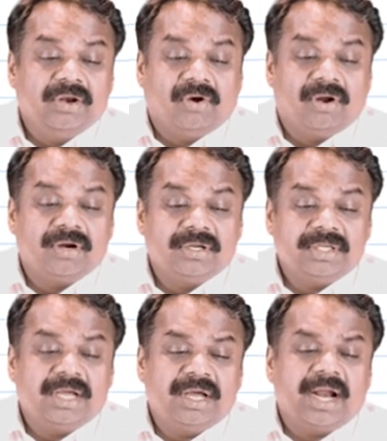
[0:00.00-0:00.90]
or
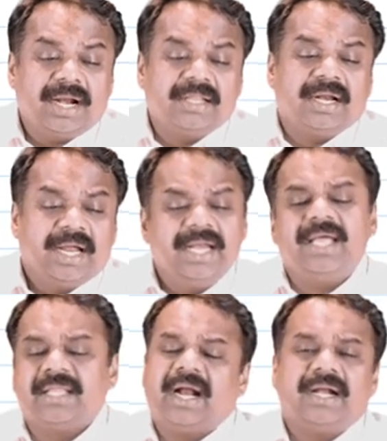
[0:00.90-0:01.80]
any
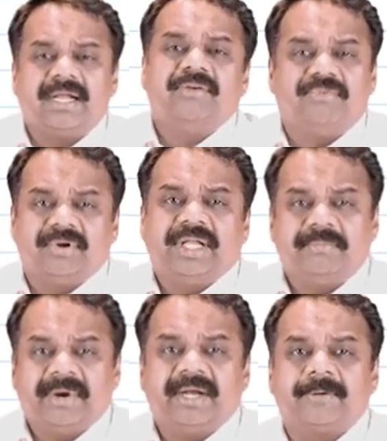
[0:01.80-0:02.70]
other article for
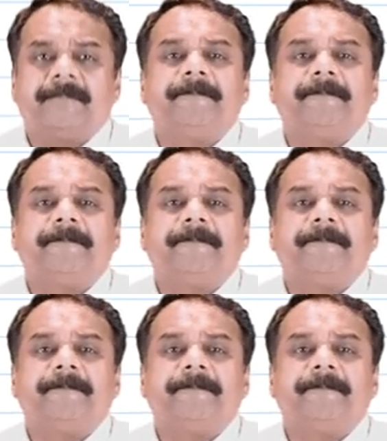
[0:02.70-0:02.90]
that matter.